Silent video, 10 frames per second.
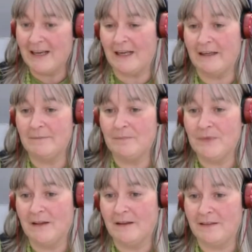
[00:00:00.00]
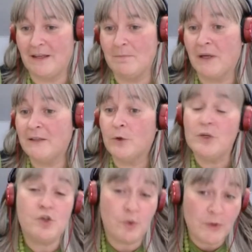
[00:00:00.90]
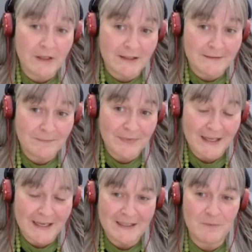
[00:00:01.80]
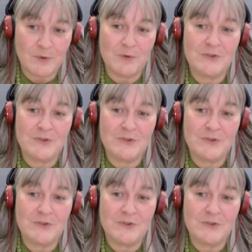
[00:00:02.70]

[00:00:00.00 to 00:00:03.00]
Um, they might not enjoy that anymore.